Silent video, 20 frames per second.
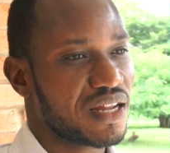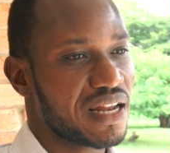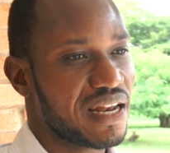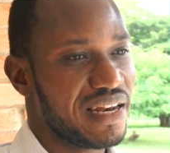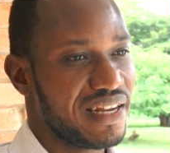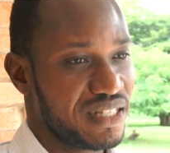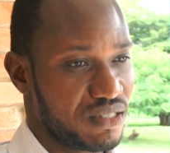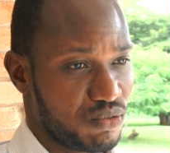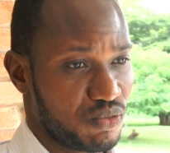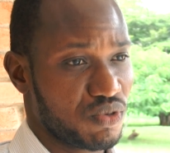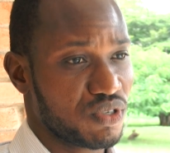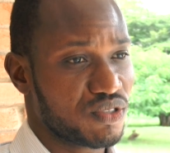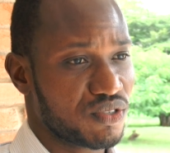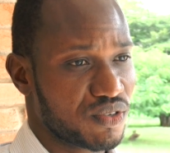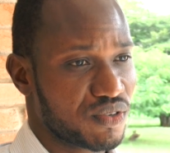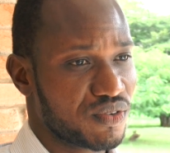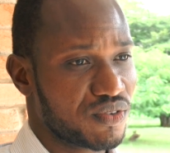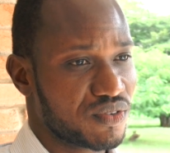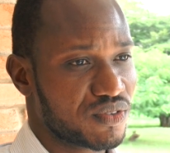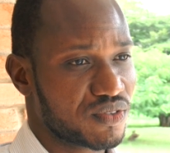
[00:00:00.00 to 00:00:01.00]
little water.
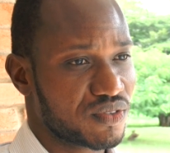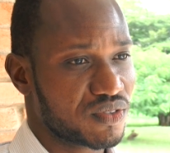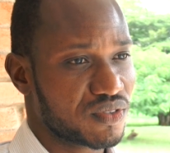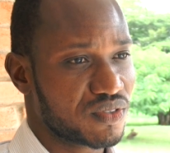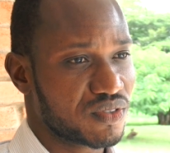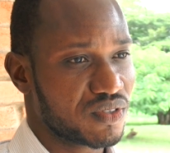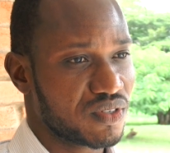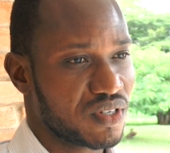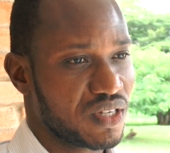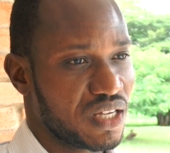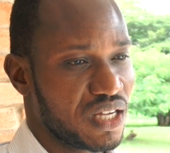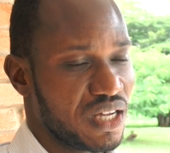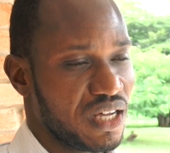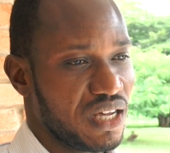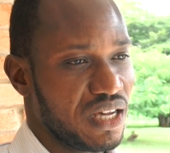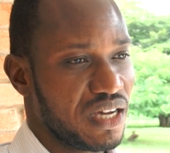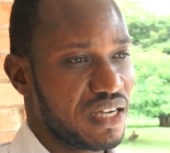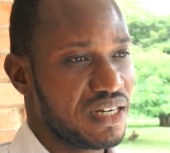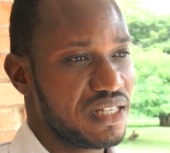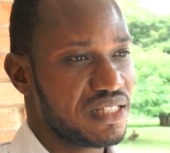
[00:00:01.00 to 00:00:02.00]

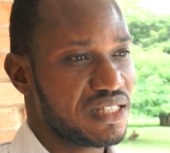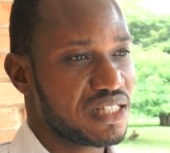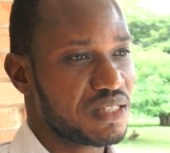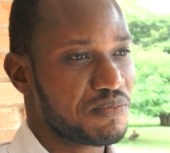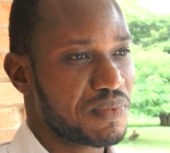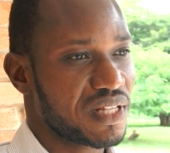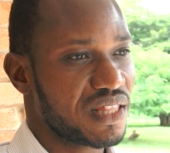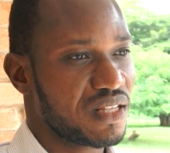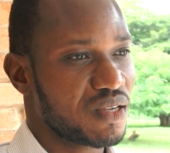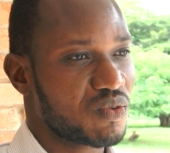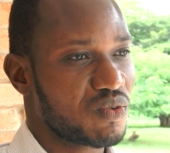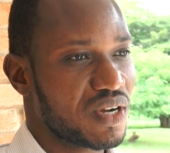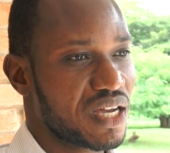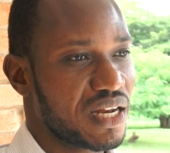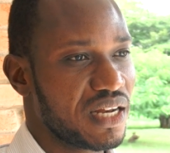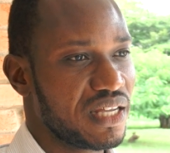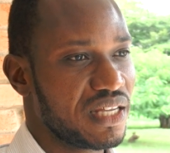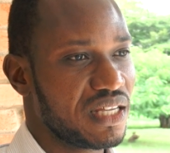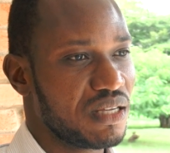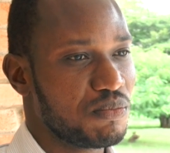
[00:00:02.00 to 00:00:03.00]
And this is
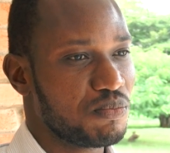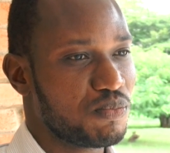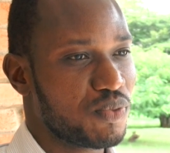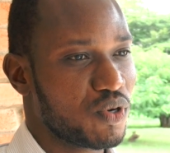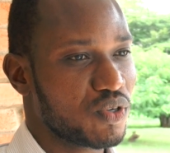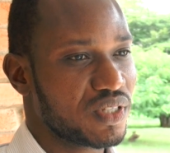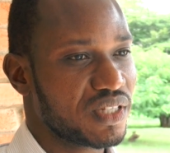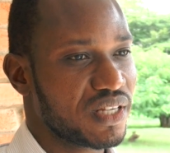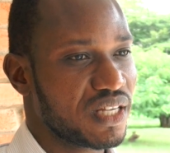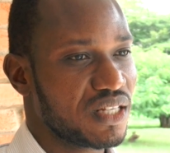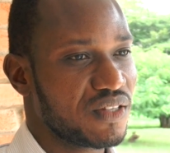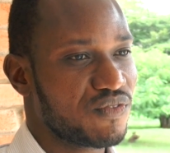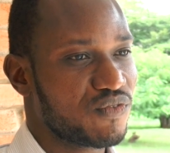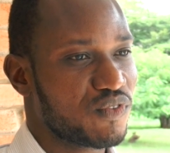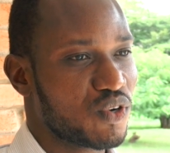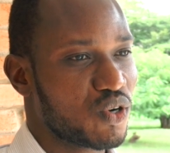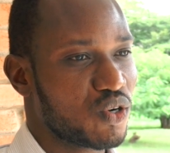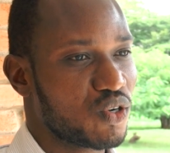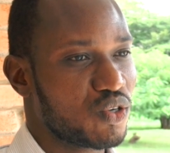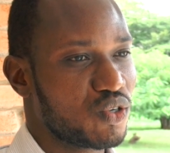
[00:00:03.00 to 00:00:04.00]
particularly important
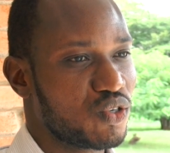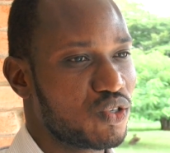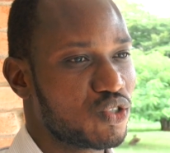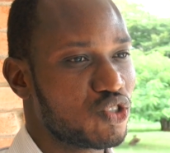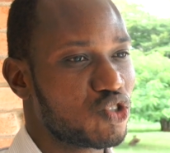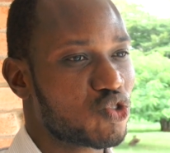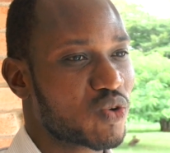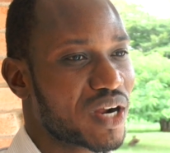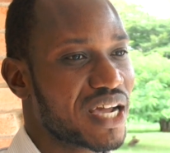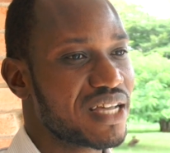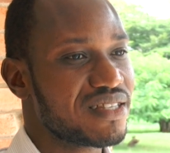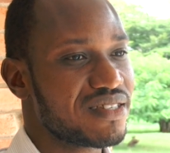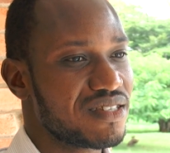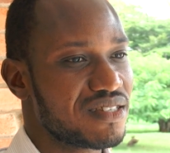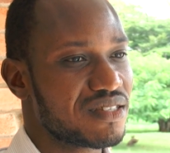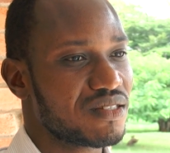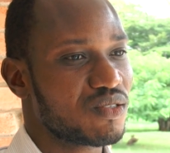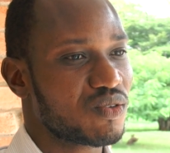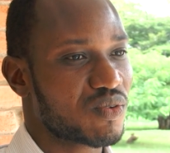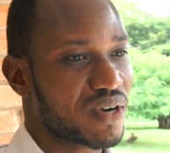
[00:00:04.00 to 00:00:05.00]
for dry
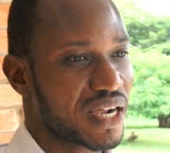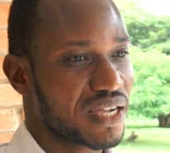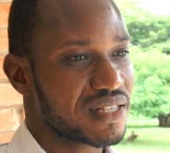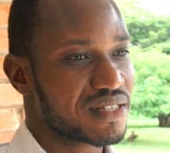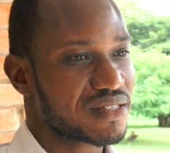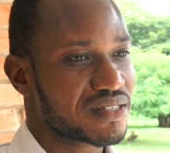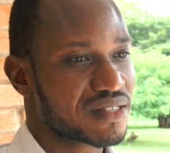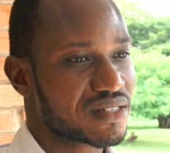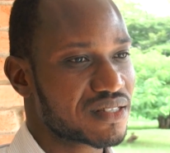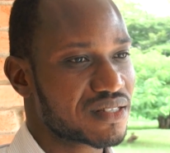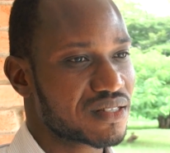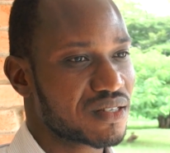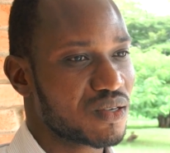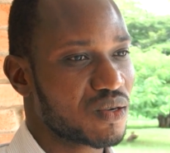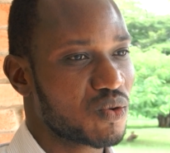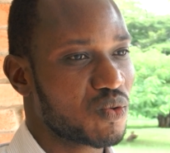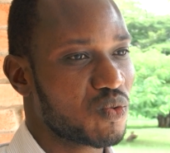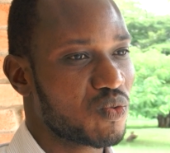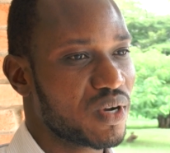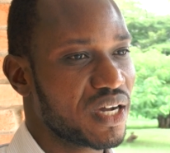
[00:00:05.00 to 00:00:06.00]
season rice,
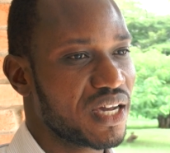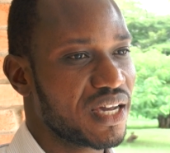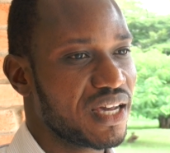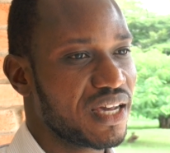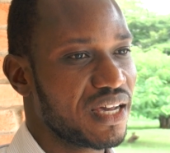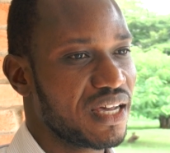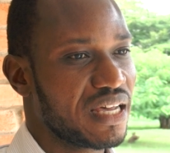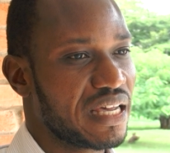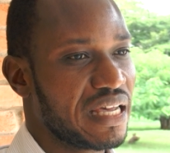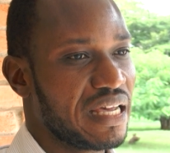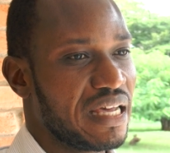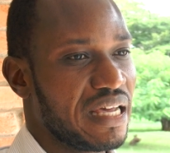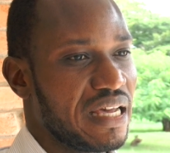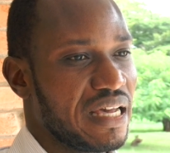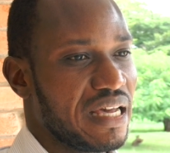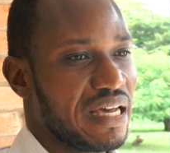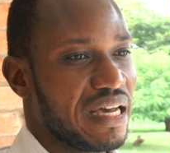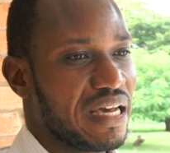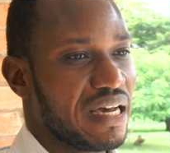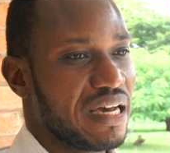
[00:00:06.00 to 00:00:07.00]
where
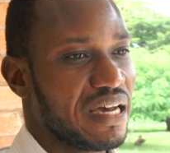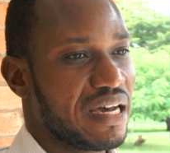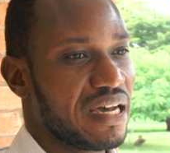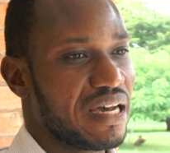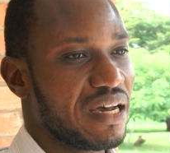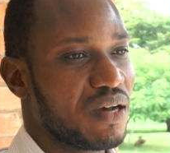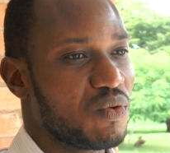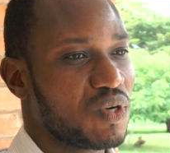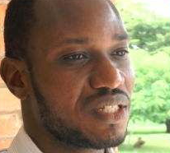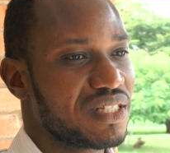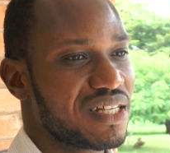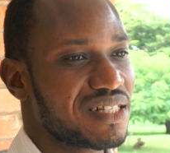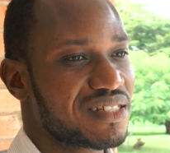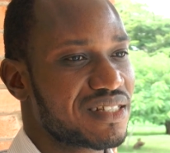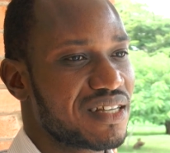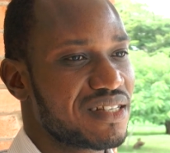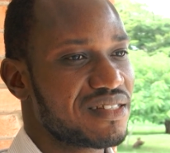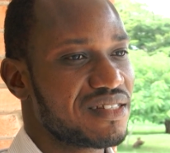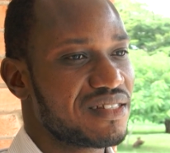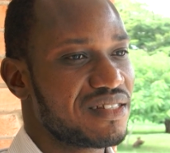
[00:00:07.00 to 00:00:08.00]
uh, water
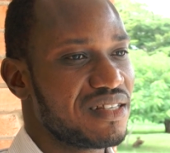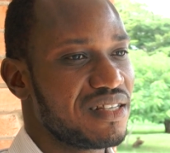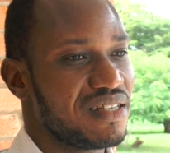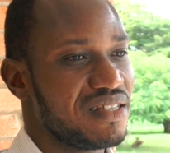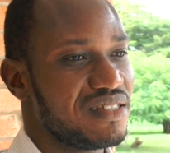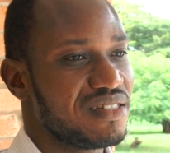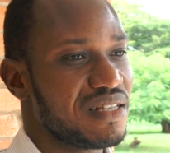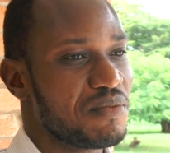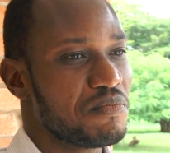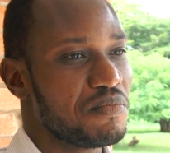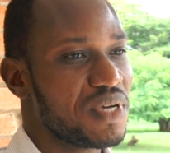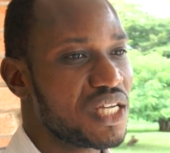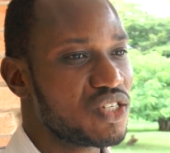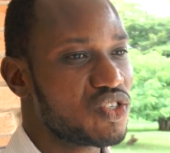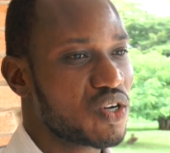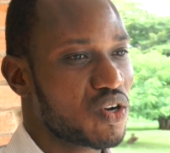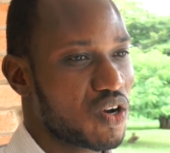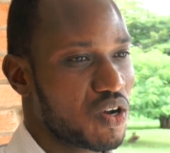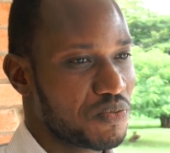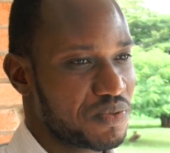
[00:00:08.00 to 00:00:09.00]
scarcity is a
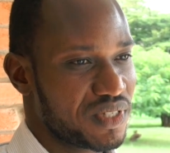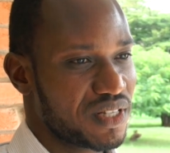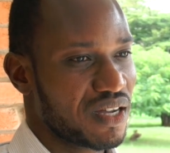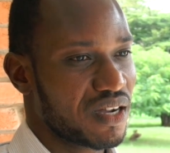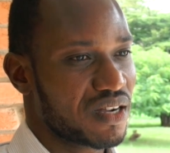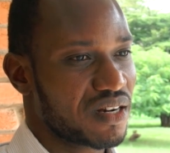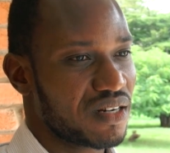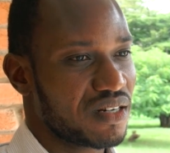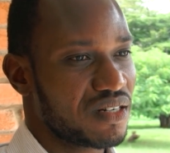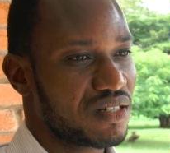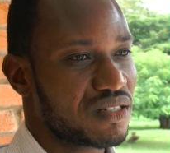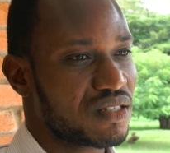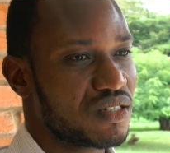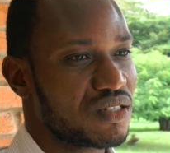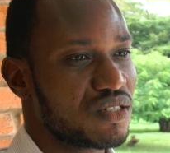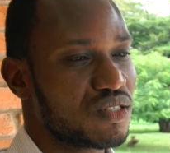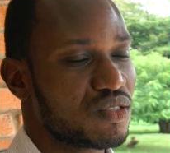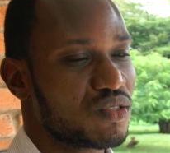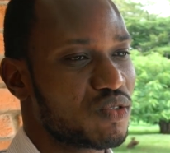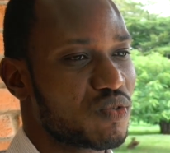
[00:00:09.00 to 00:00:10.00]
major obstacle
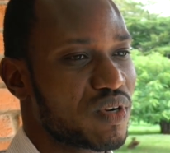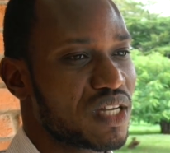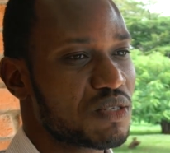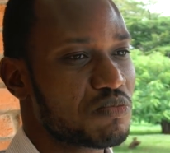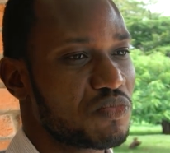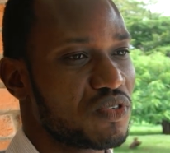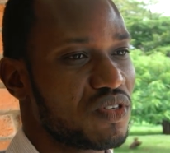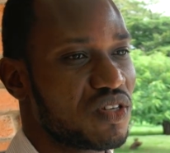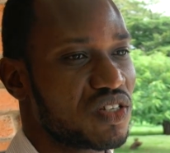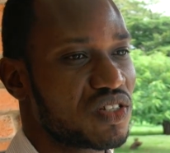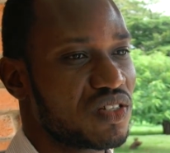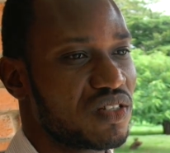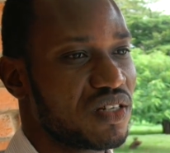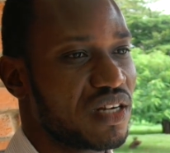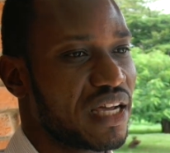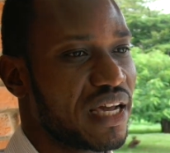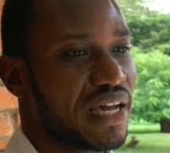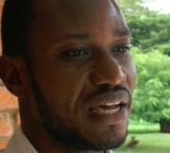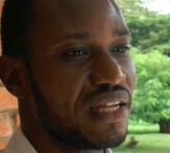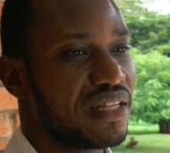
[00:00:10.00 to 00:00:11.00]
to rice production
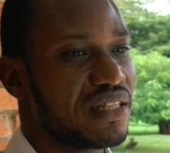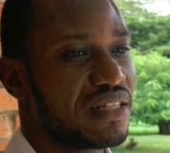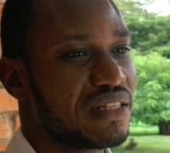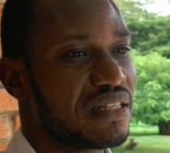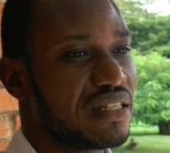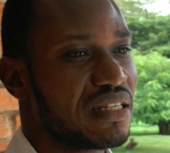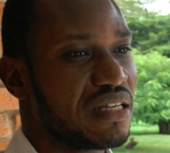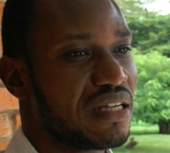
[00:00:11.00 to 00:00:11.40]
and